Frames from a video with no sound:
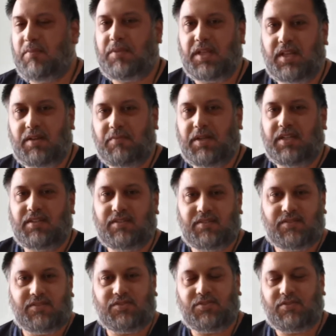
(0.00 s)
thinking I might
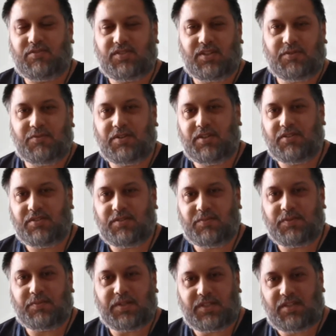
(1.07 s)
sort of start working on some
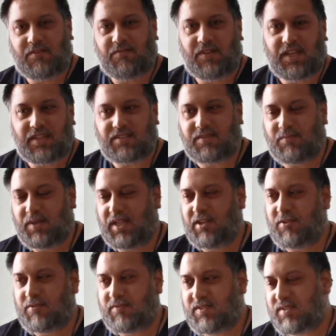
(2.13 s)
special effects, some
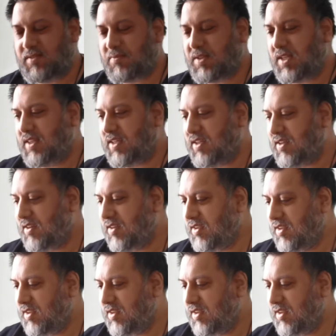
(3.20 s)
layovers, something like that.